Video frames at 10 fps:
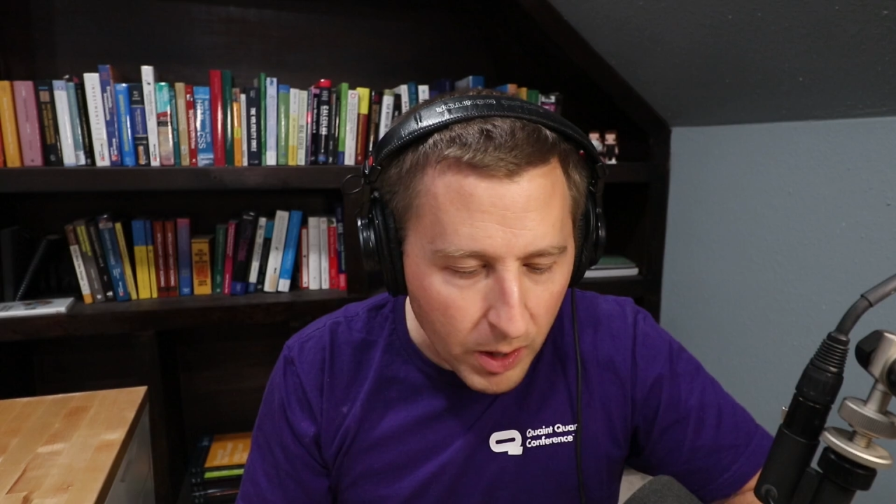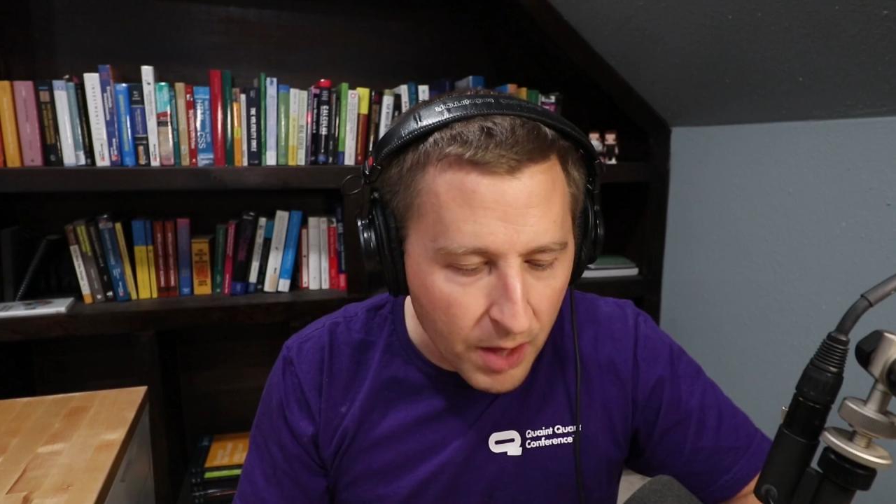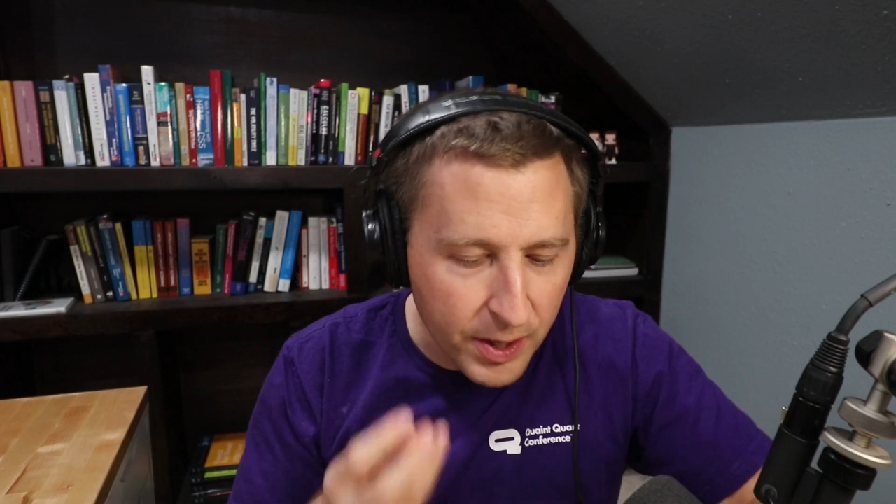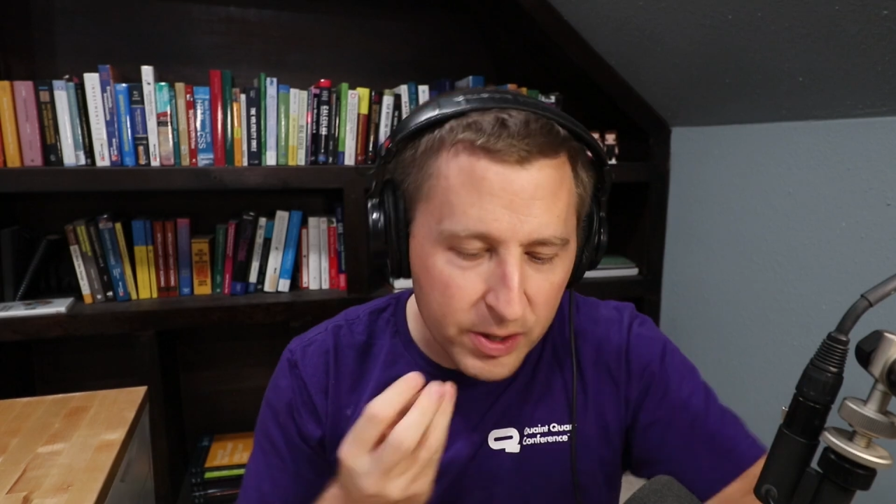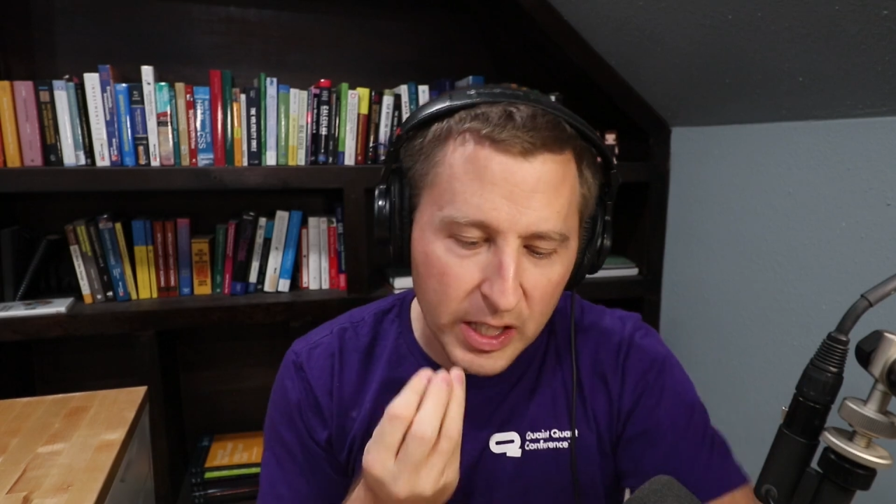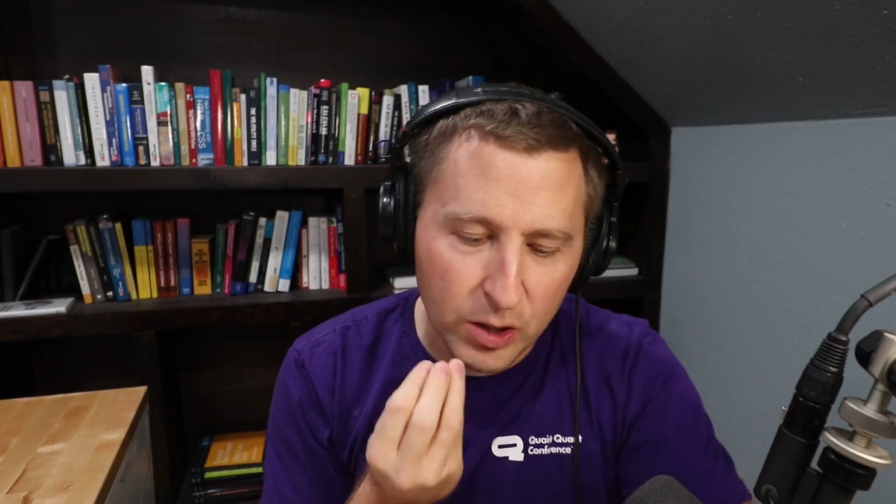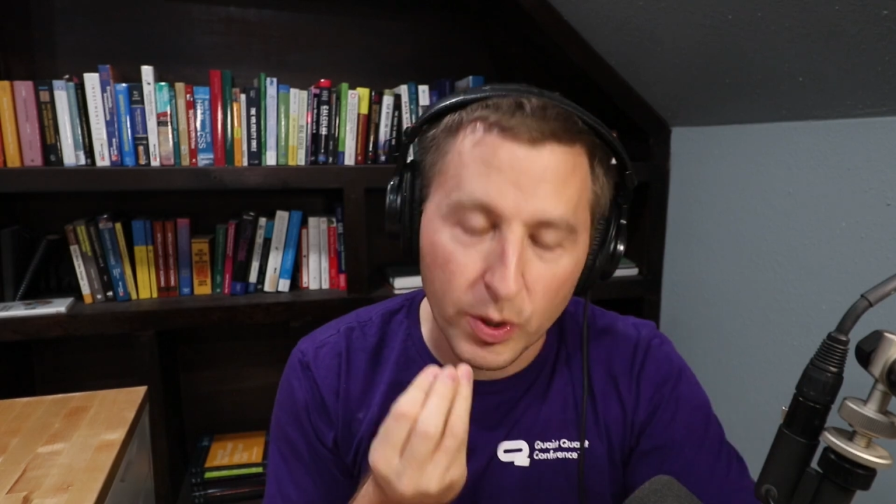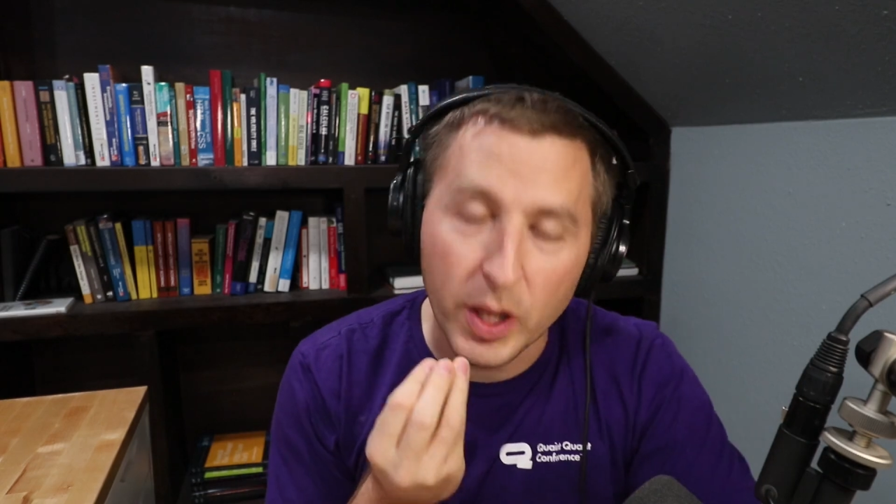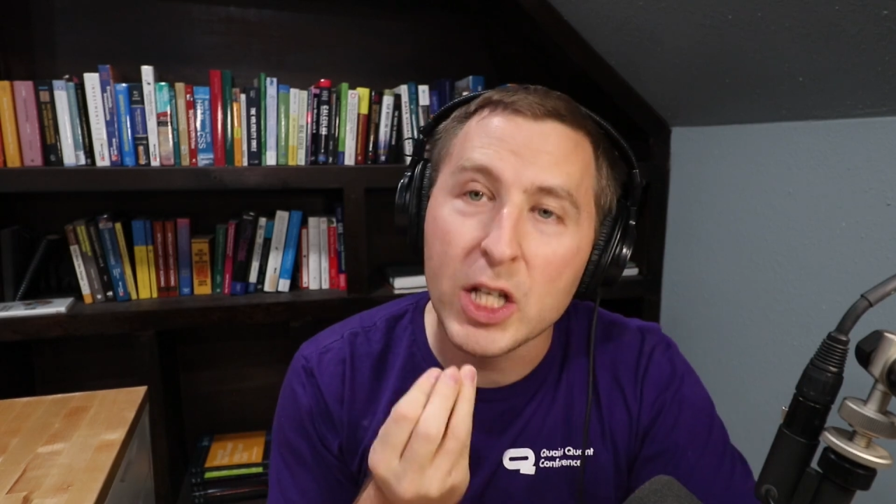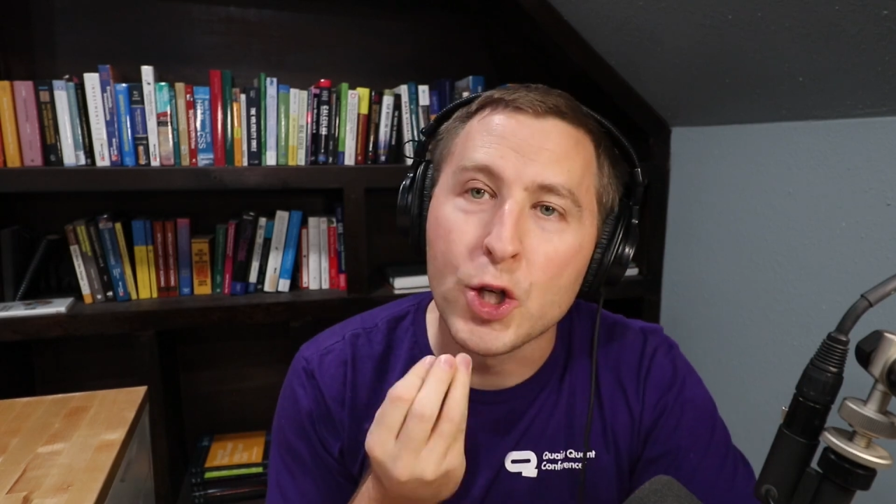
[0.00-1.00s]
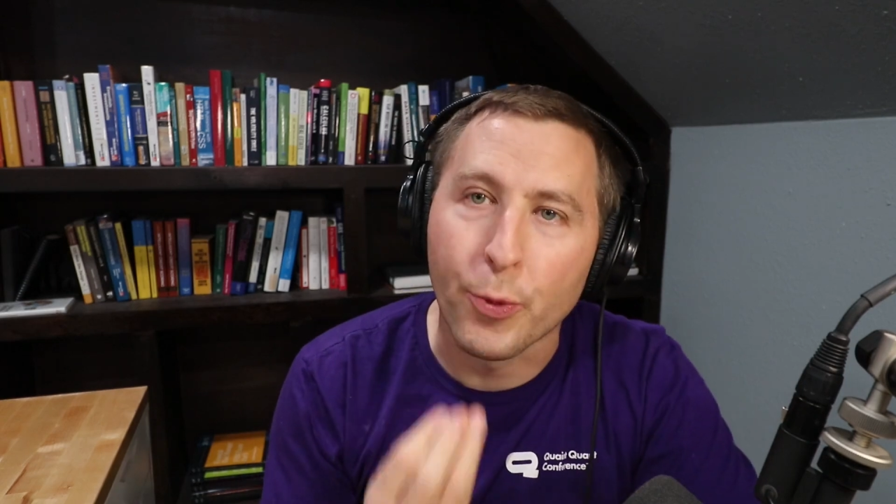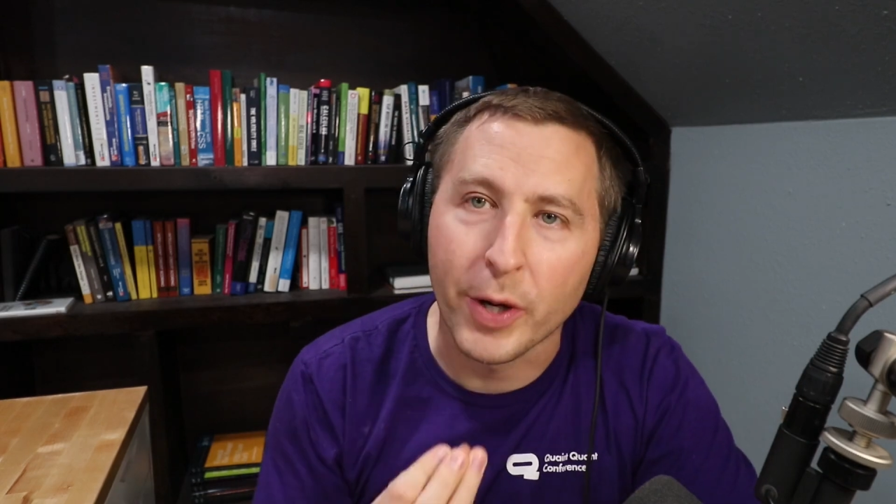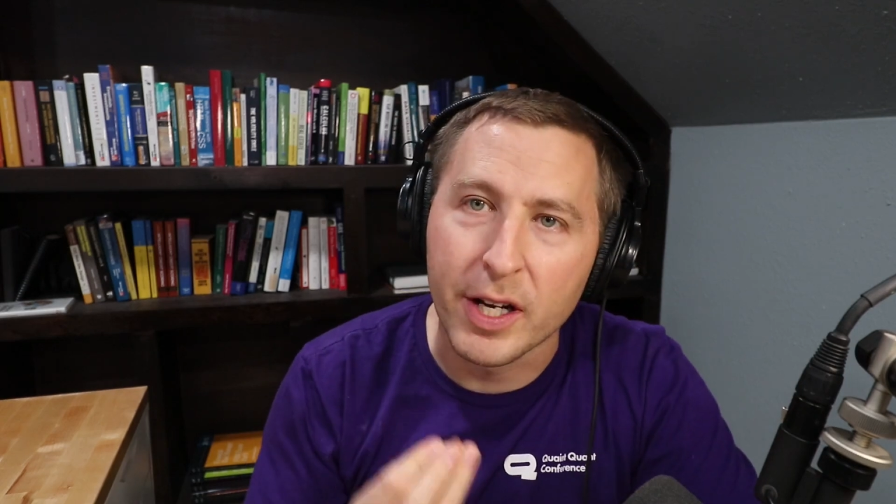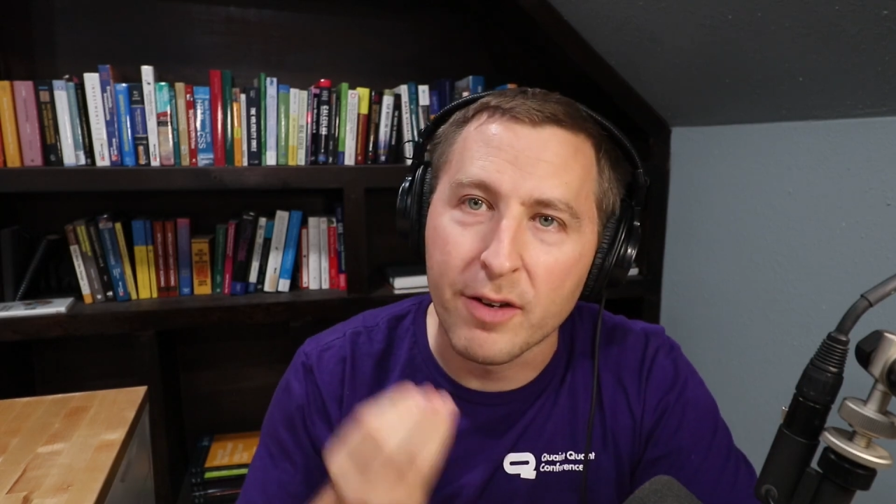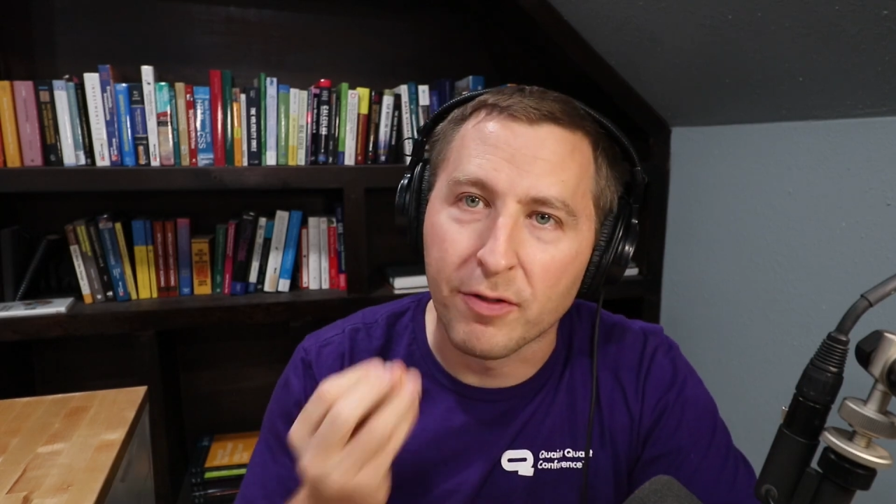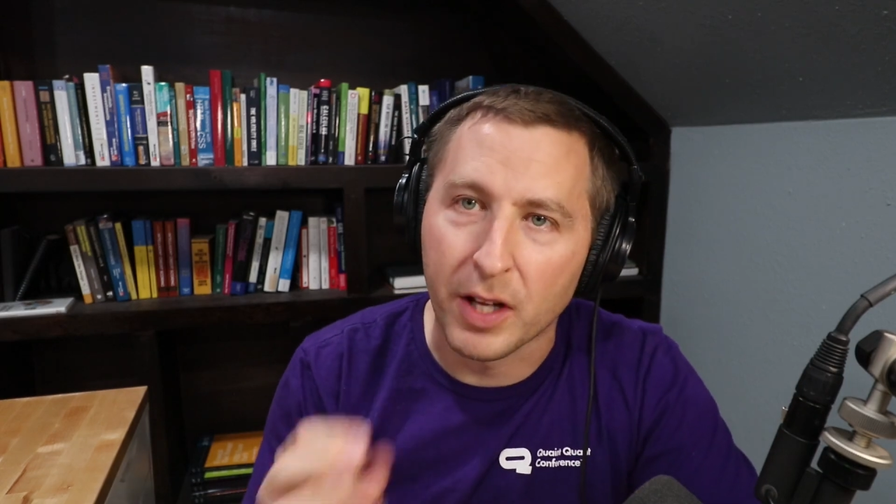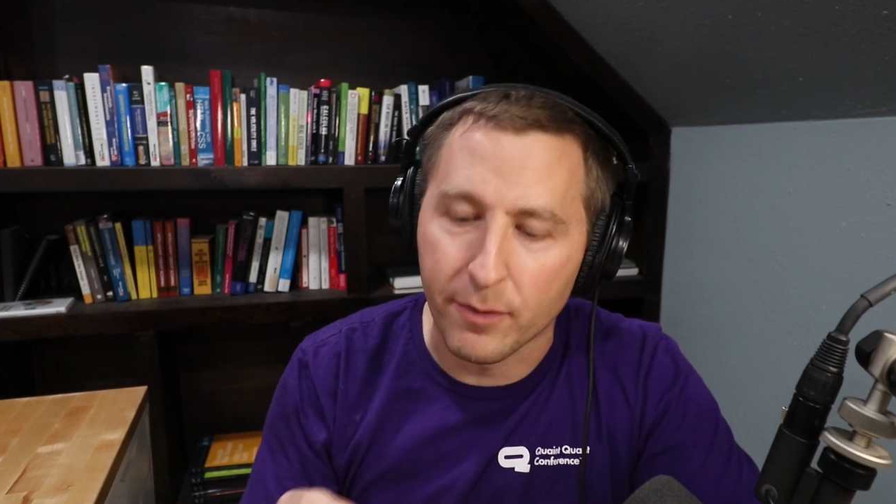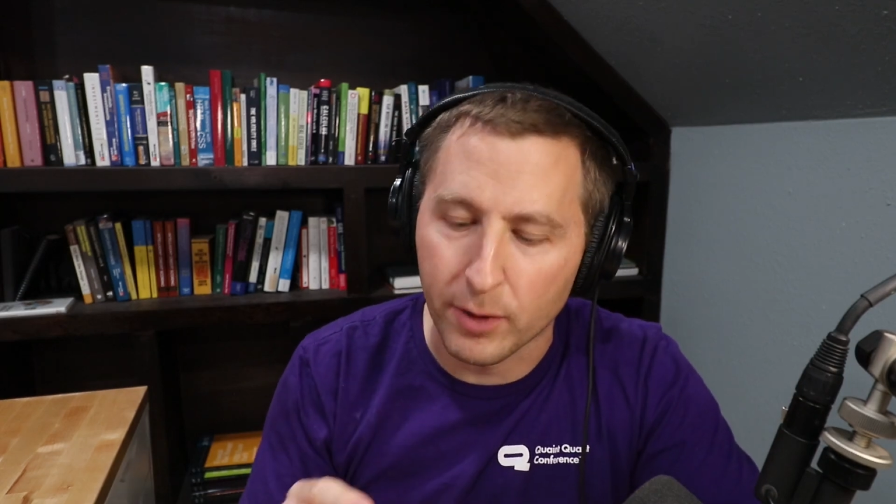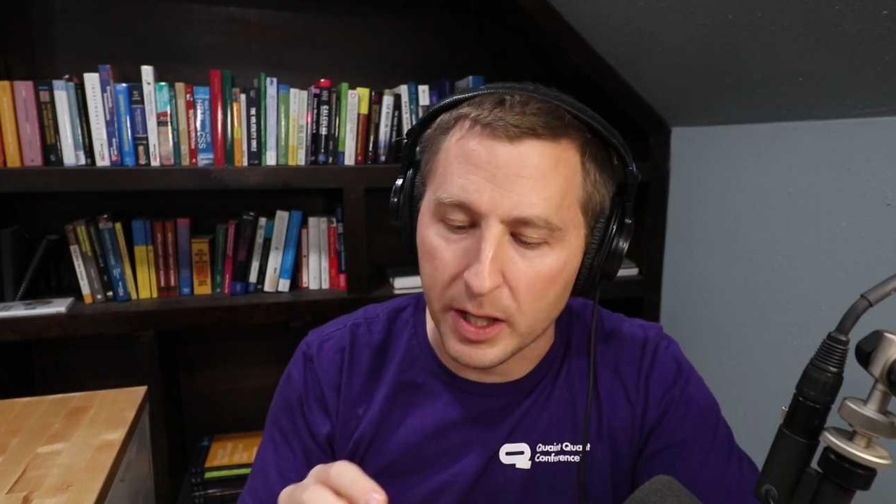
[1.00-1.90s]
There's like a really green flavor.